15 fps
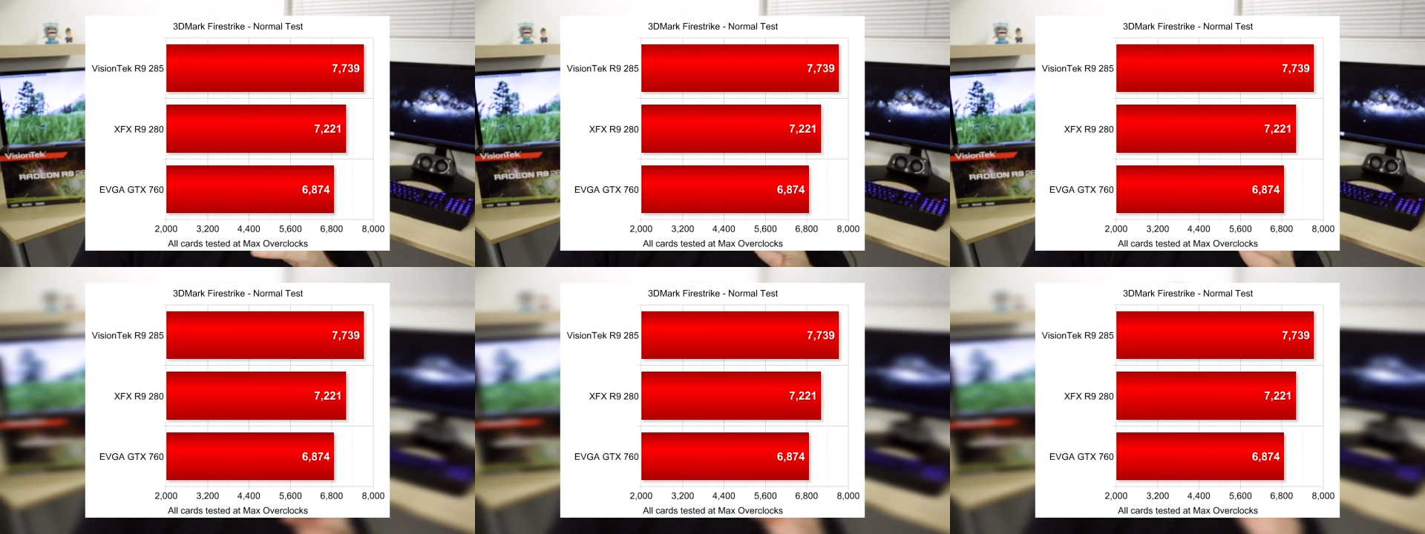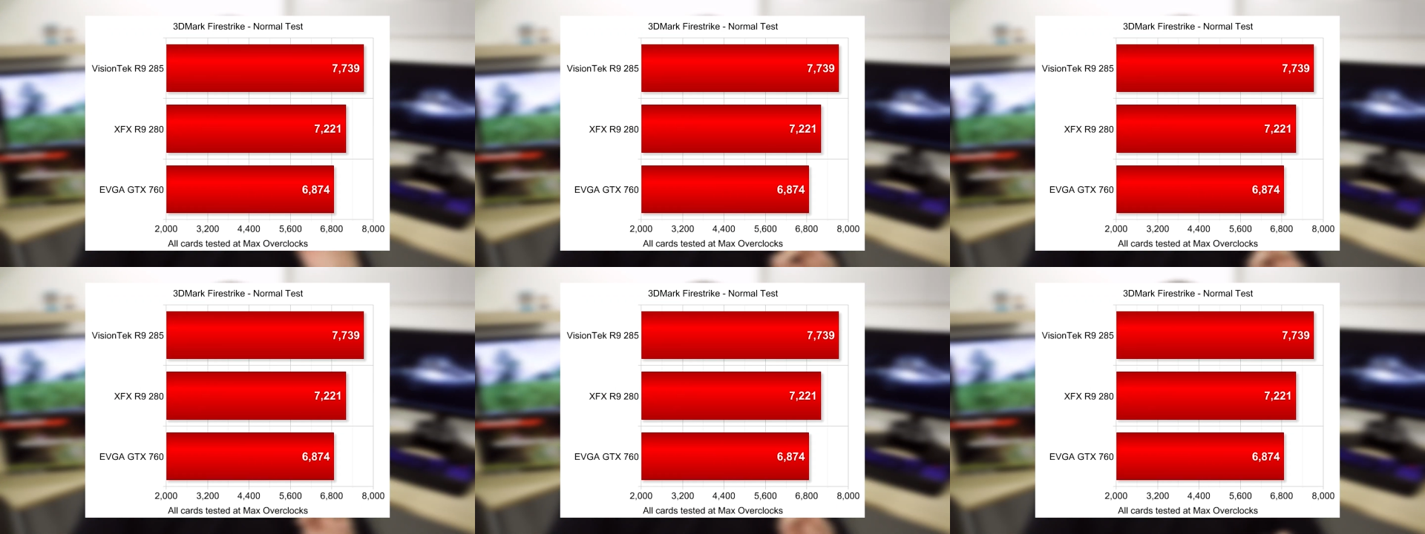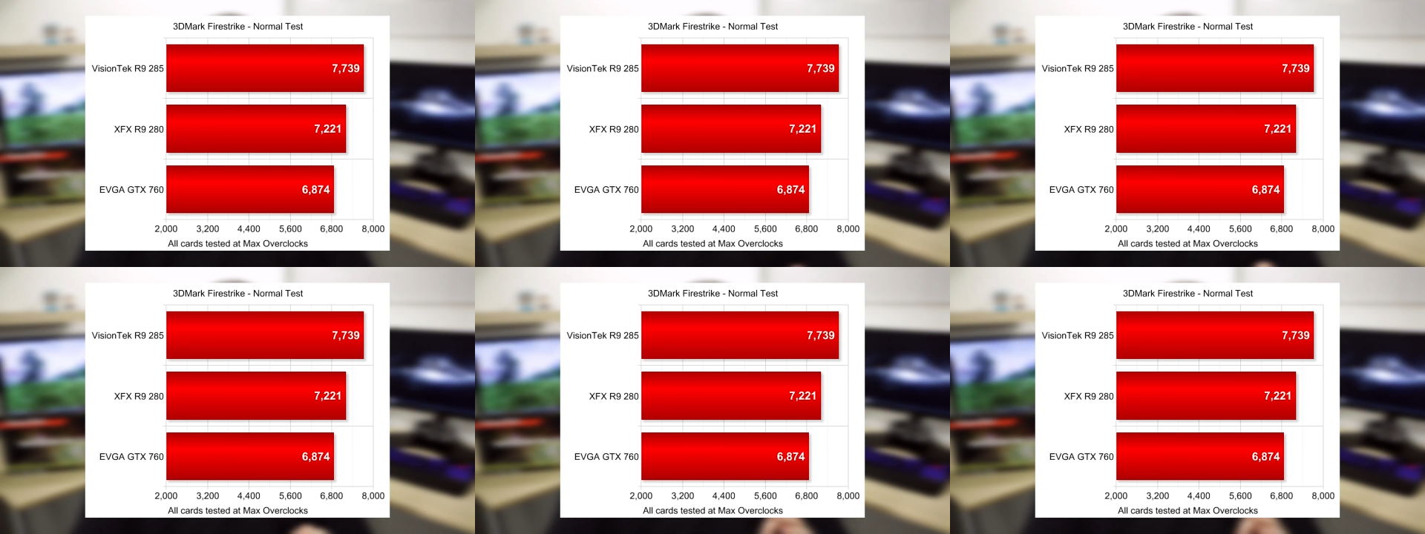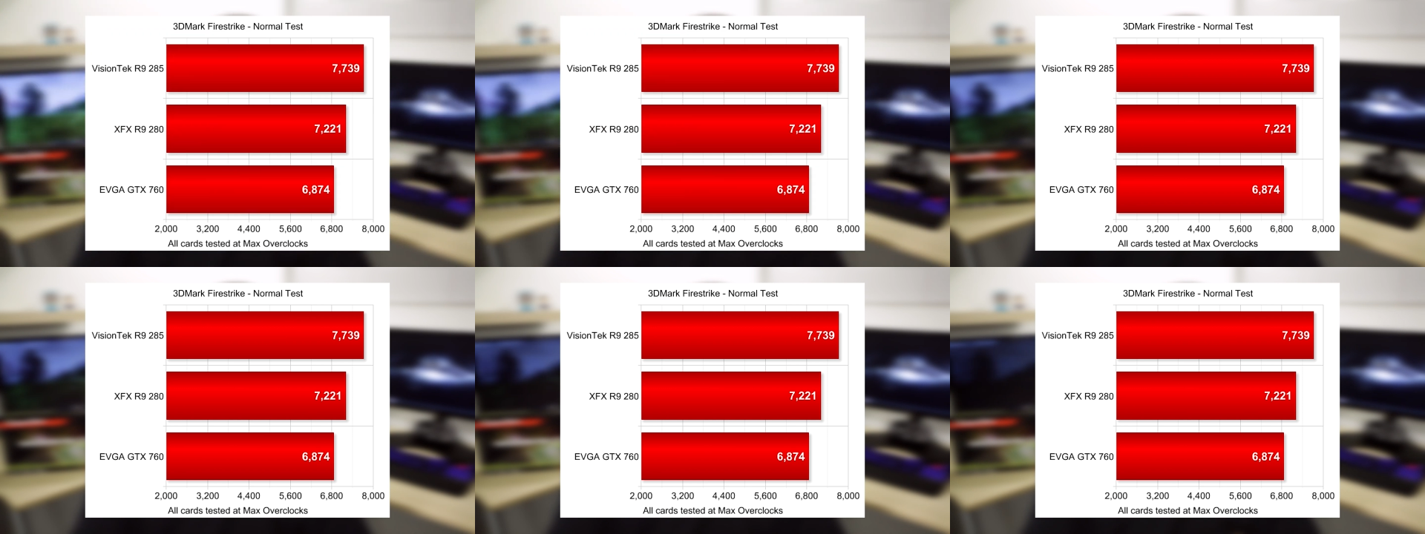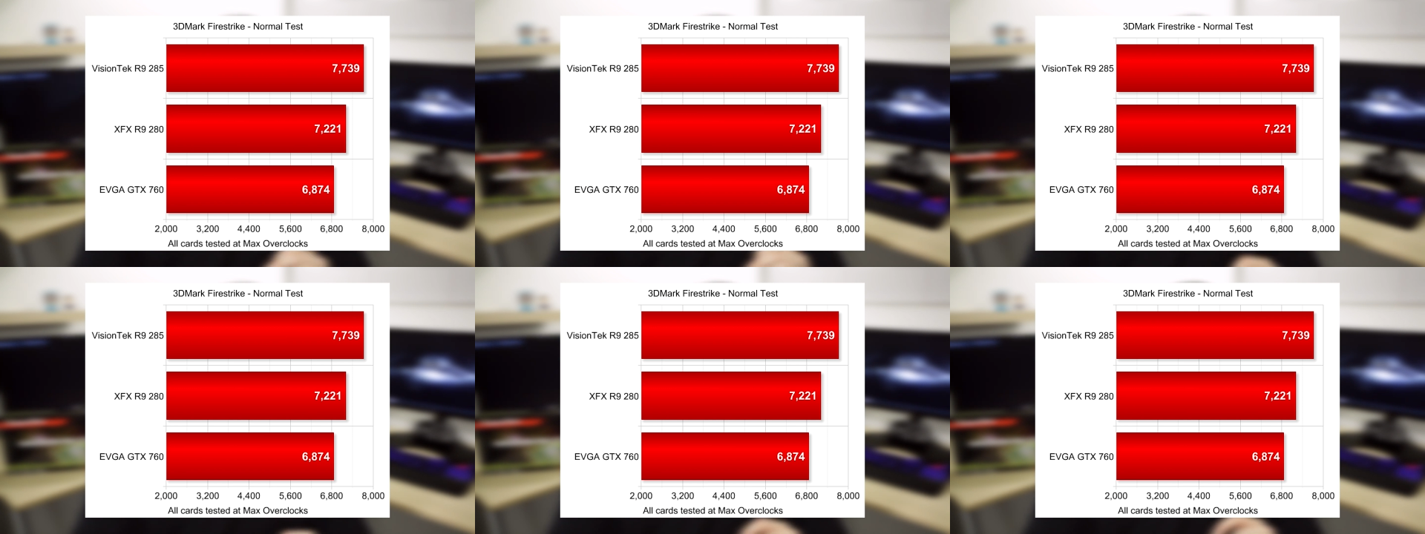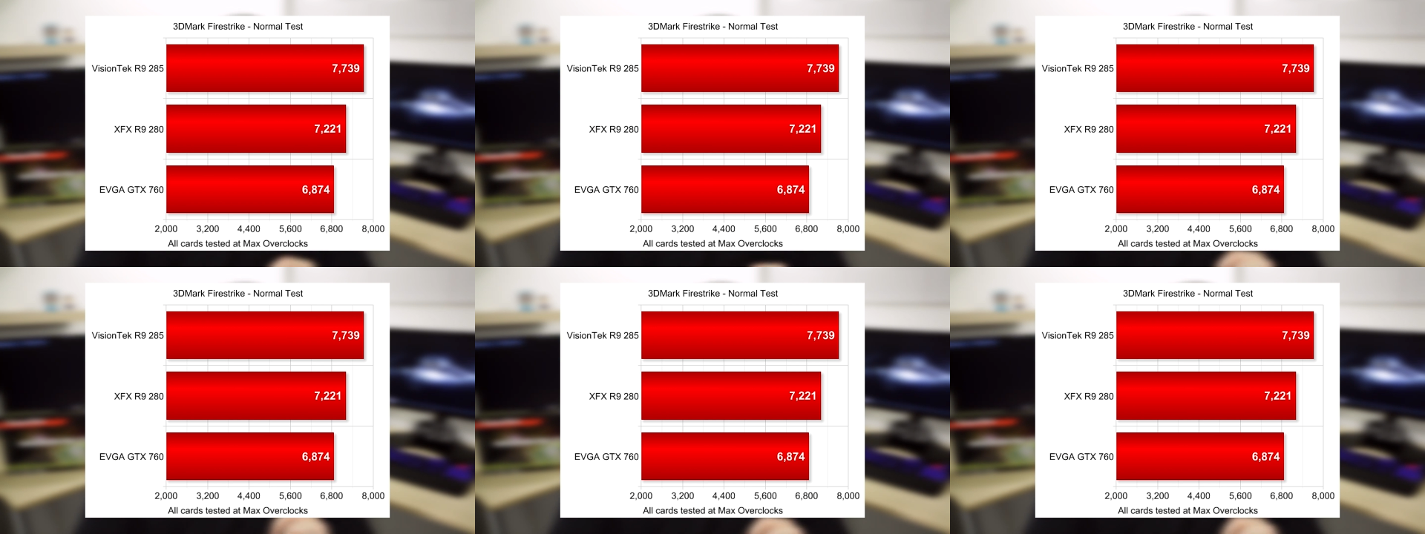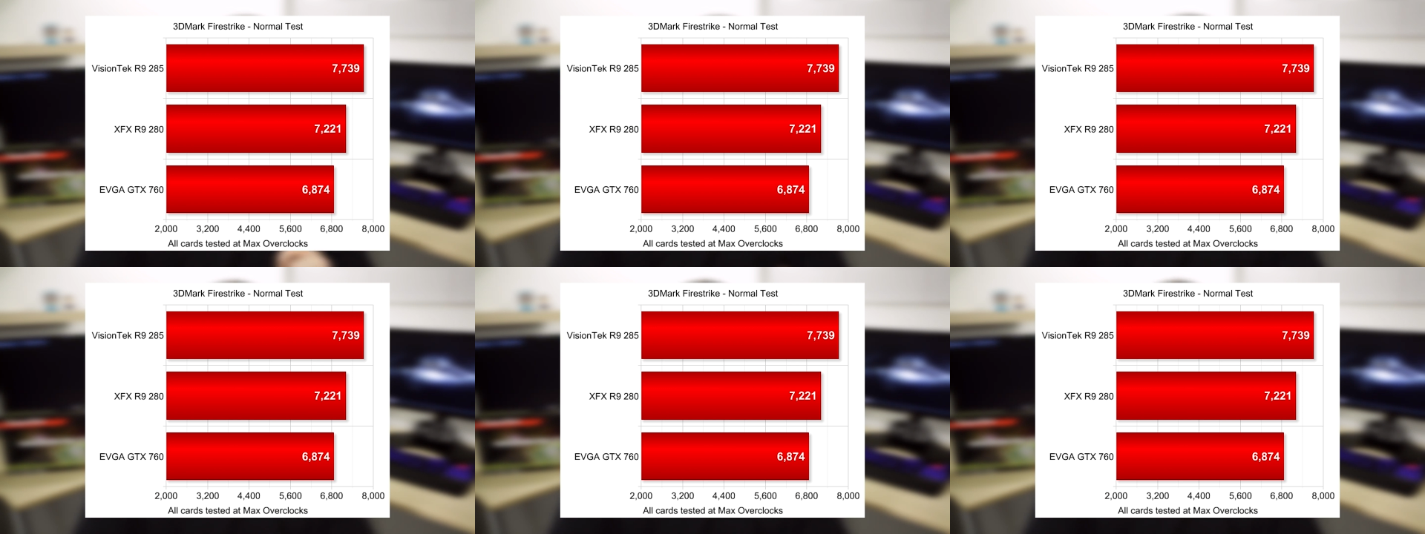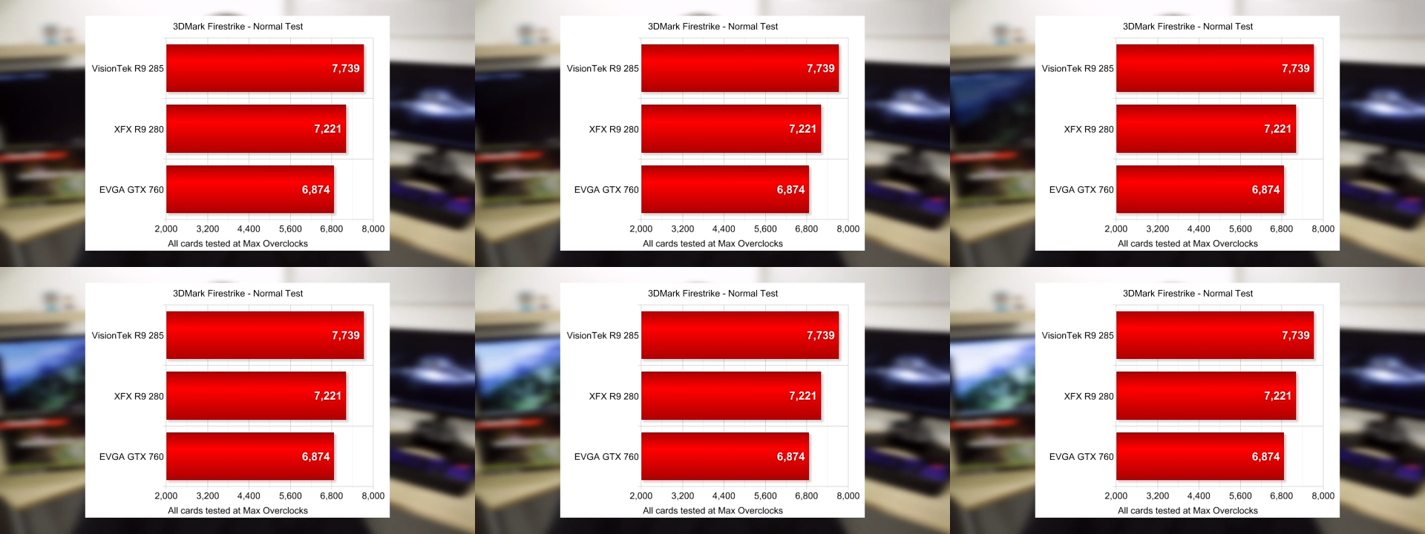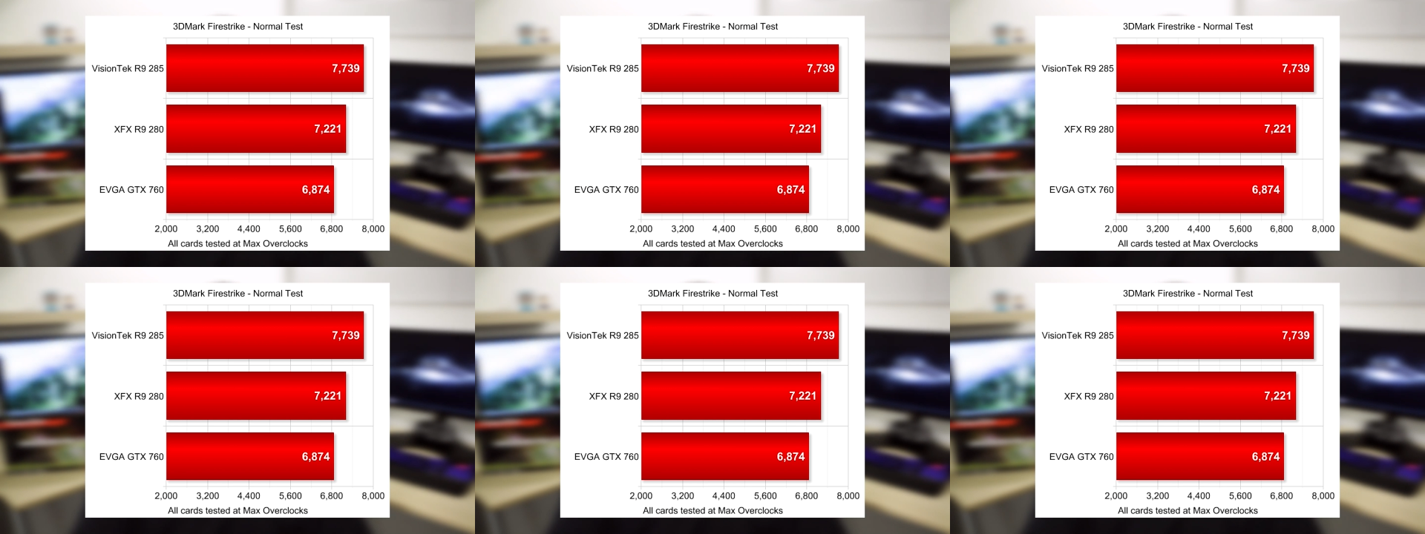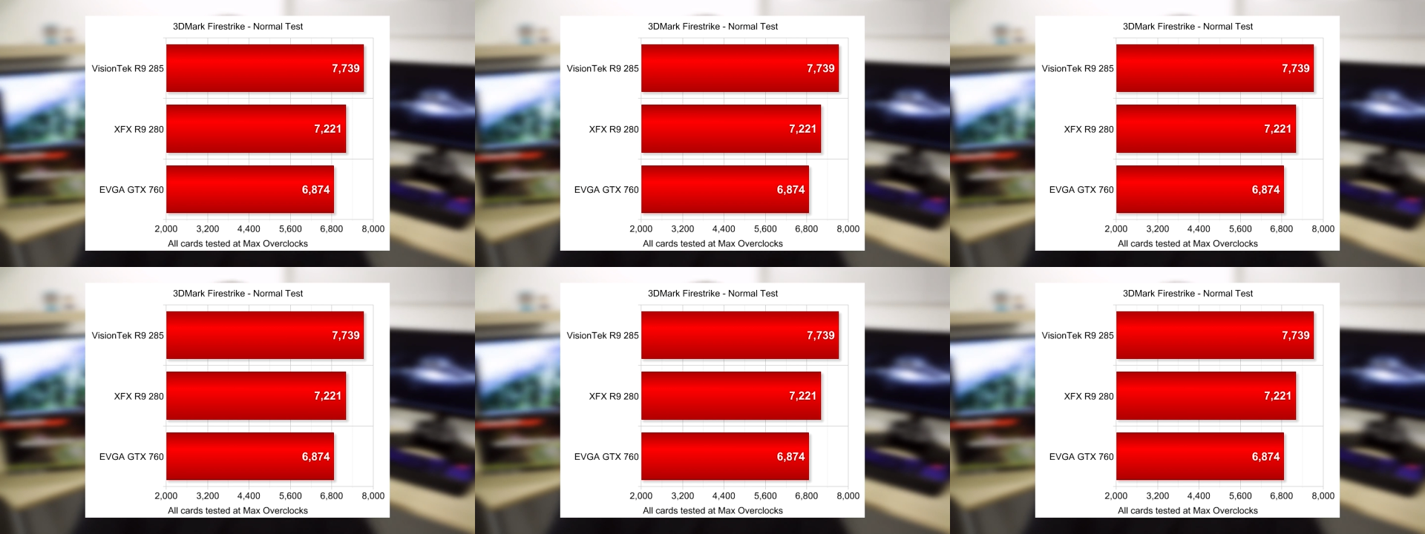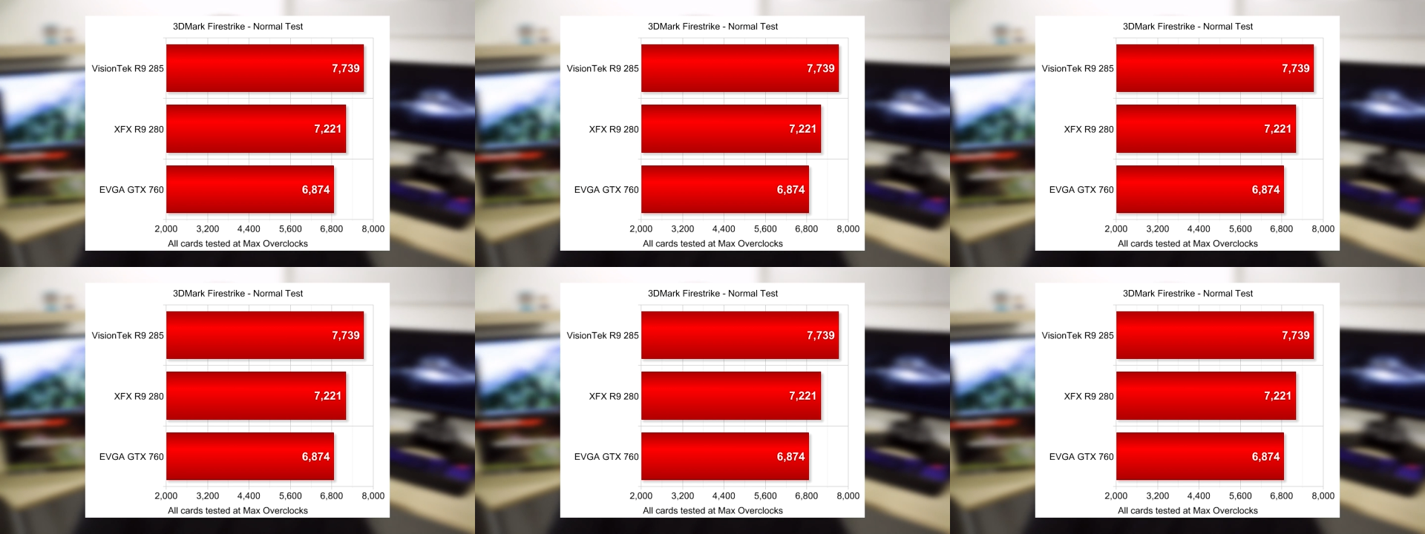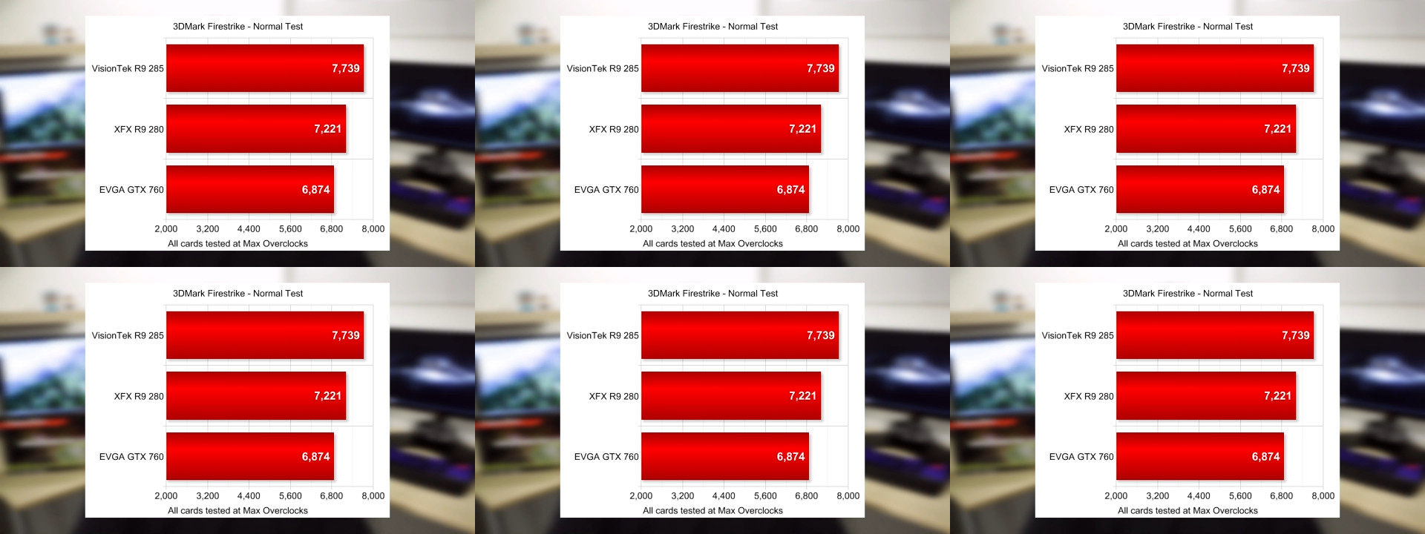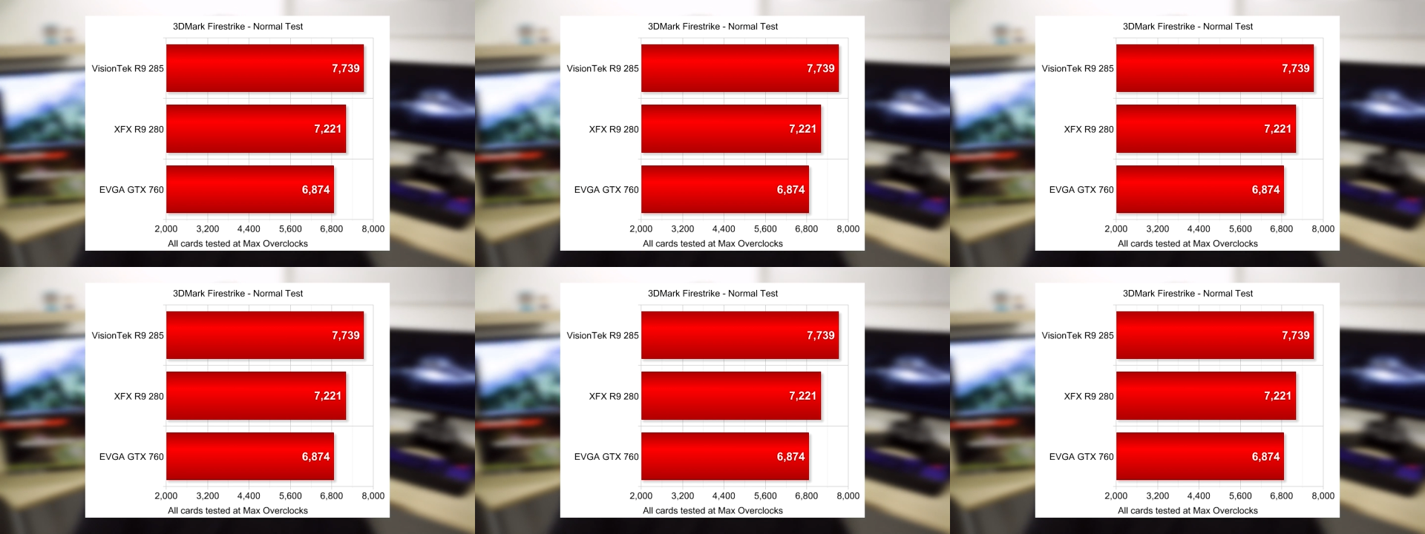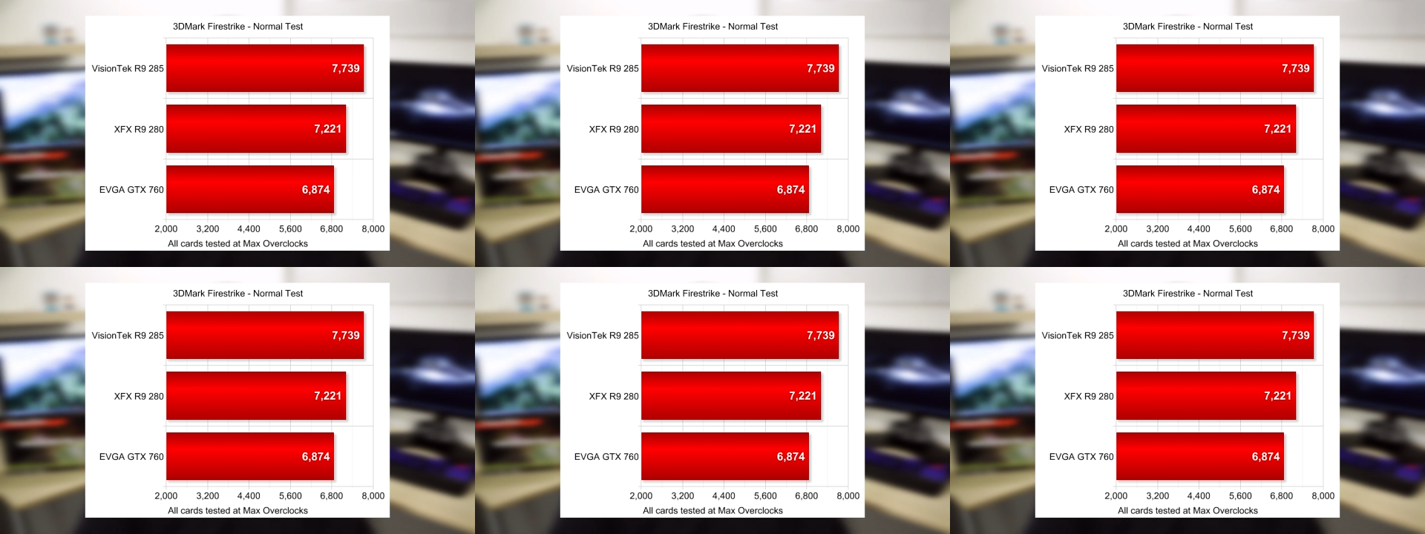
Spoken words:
(no speaker visible)